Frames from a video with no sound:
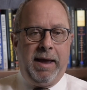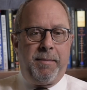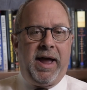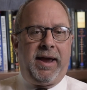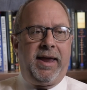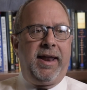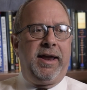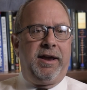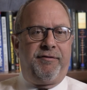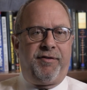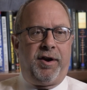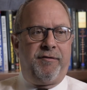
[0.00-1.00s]
Am I getting
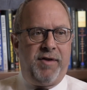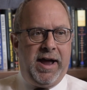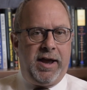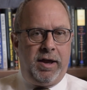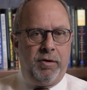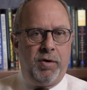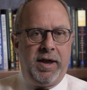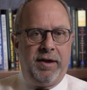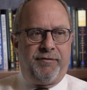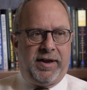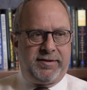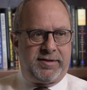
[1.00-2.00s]
a fair value
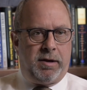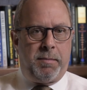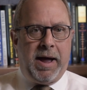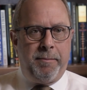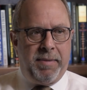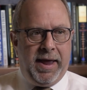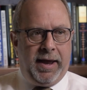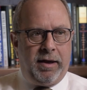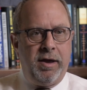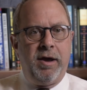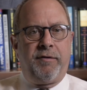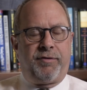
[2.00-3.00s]
if I sell my
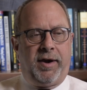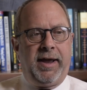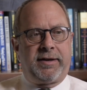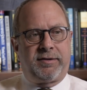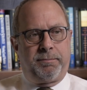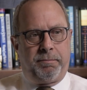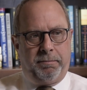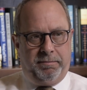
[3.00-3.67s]
bank for X